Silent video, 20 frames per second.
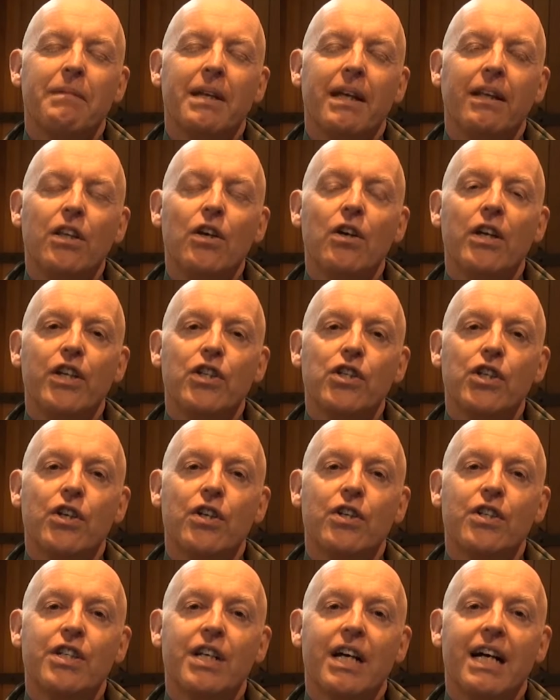in the early
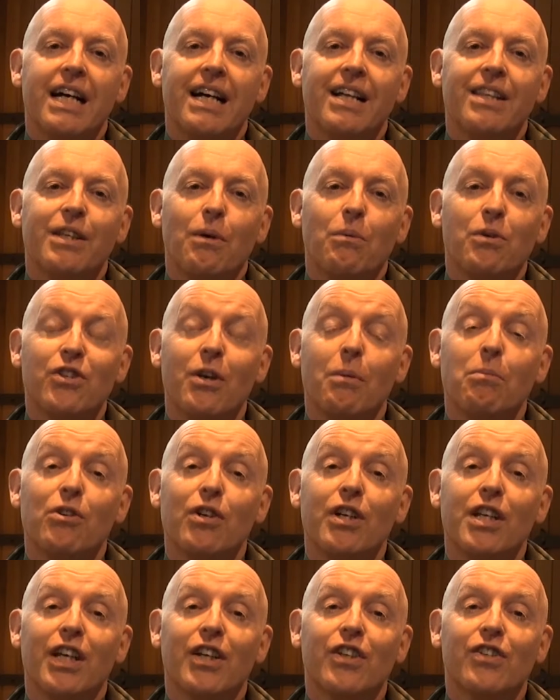church, there were some
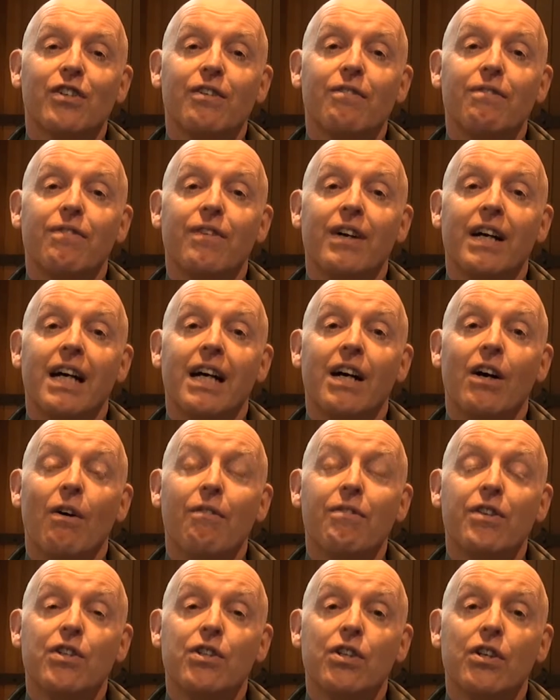critics of
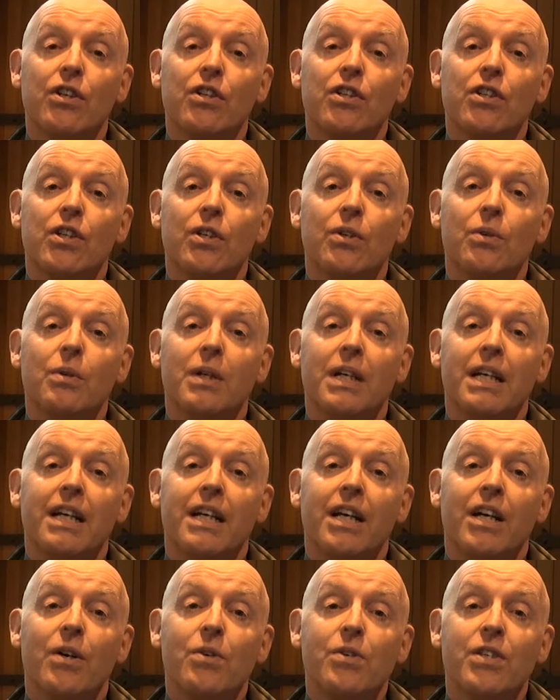the church
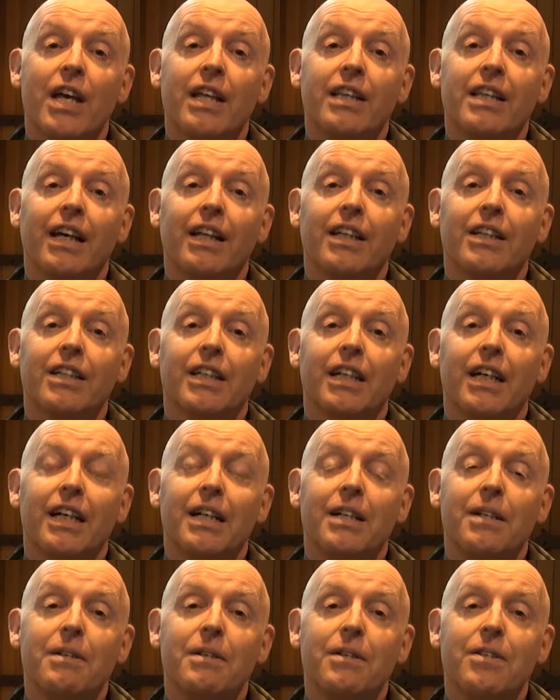who said
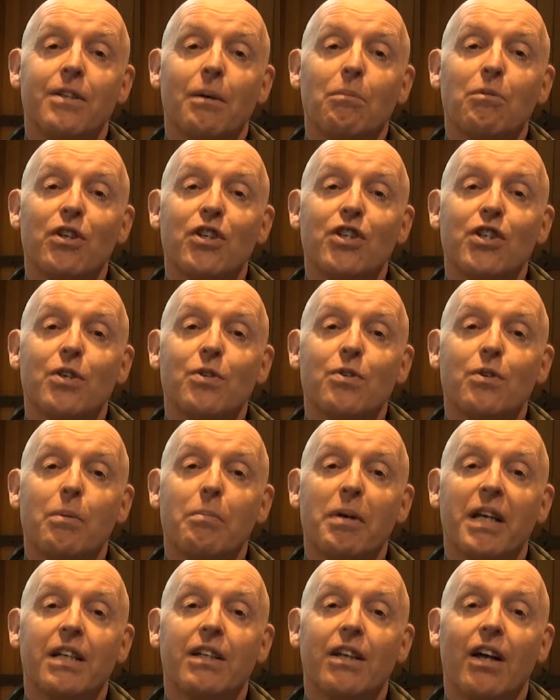that some Christians were a
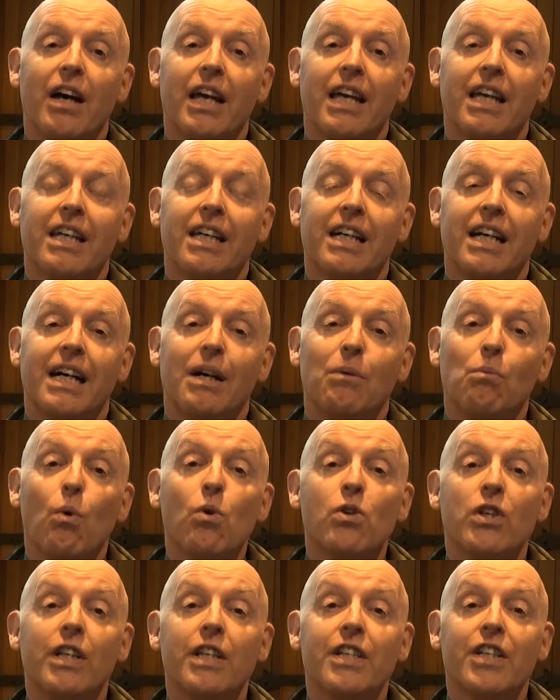bit like
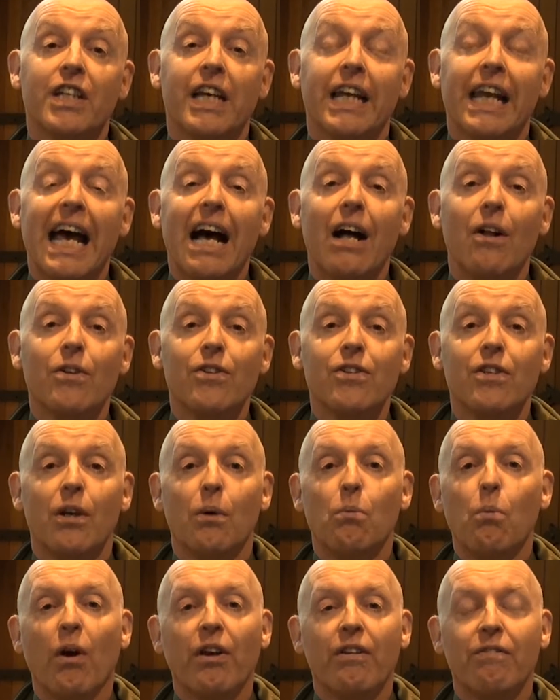waterless canals, you know,
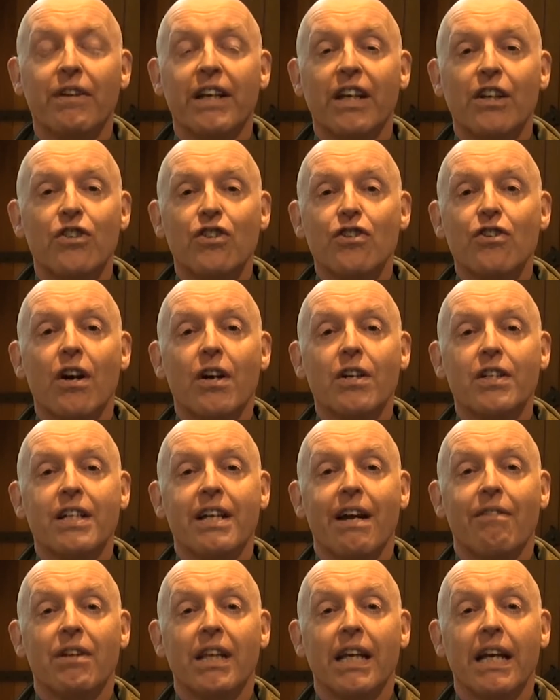wonderfully constructed and
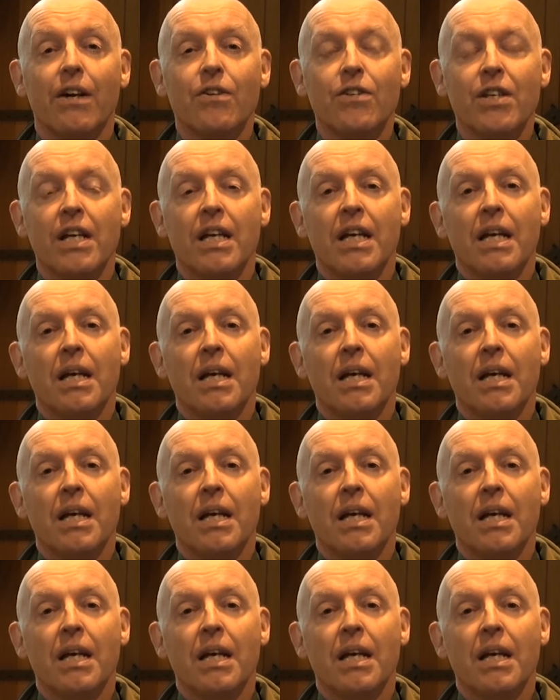everything else,